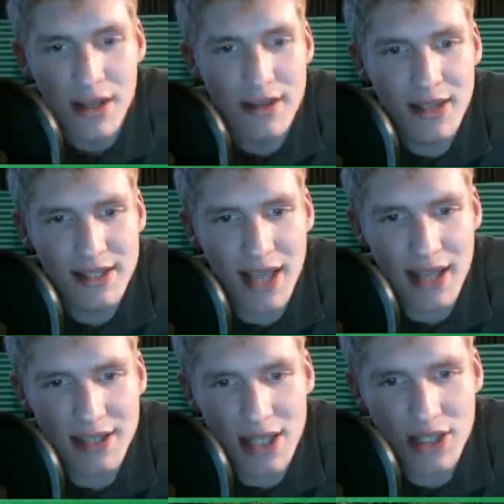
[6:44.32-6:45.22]
This
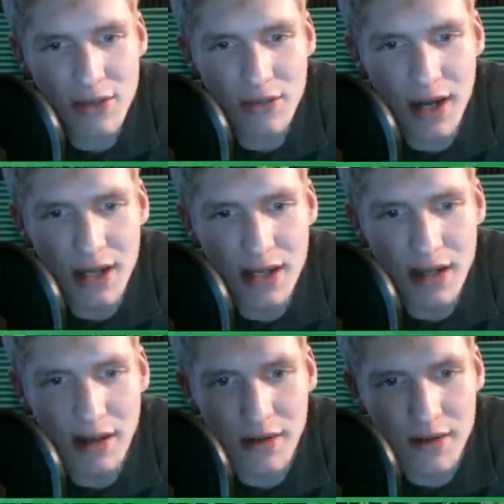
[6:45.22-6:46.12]
gas station right
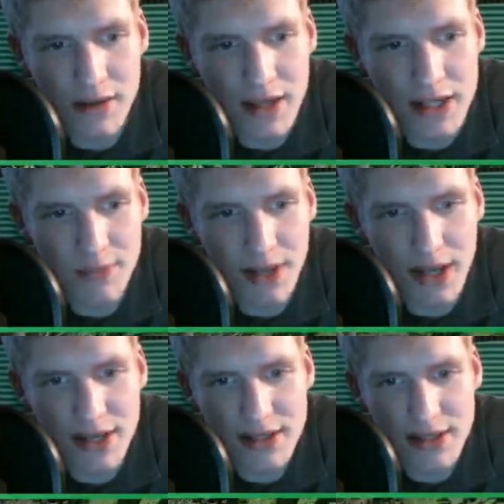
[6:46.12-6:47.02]
here, this
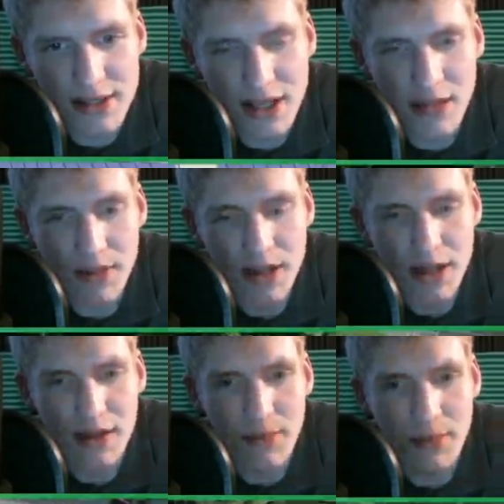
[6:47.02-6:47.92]
place is going to
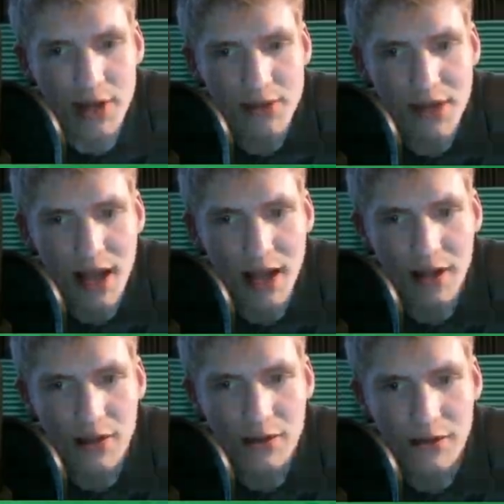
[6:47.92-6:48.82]
be the place we got to go.